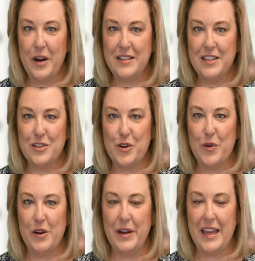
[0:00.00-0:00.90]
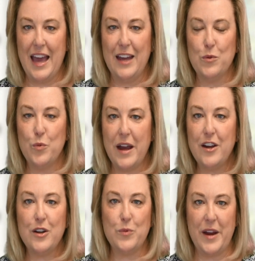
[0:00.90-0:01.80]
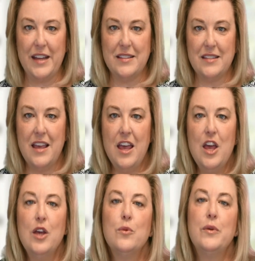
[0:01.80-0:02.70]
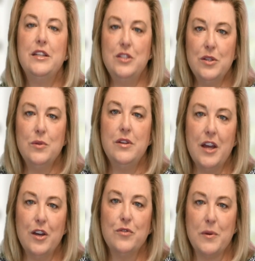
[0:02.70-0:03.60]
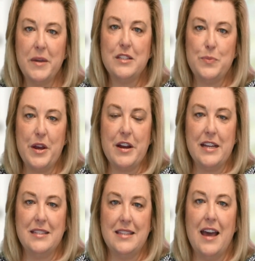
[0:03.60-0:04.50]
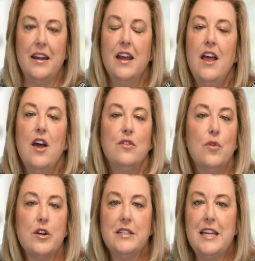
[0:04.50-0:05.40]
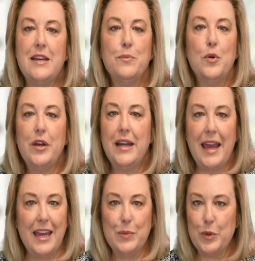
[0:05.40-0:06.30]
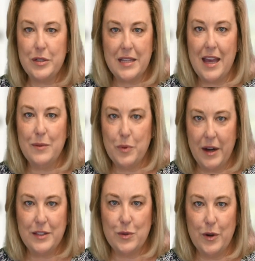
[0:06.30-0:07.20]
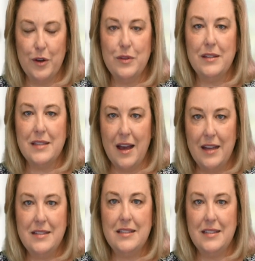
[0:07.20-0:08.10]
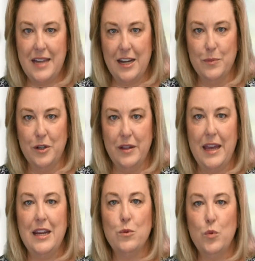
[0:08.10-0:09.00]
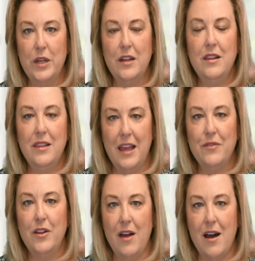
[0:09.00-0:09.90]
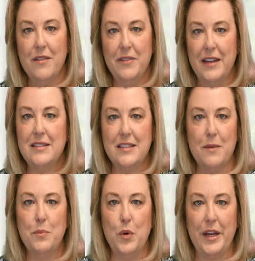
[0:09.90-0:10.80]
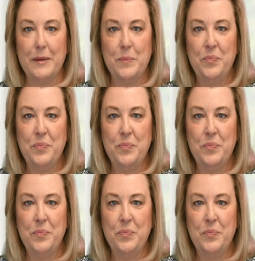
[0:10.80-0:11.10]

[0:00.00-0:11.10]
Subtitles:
prices are growing at record rates, we do know from experience that 14.8% price growth is unsustainable, and it will level off at some point.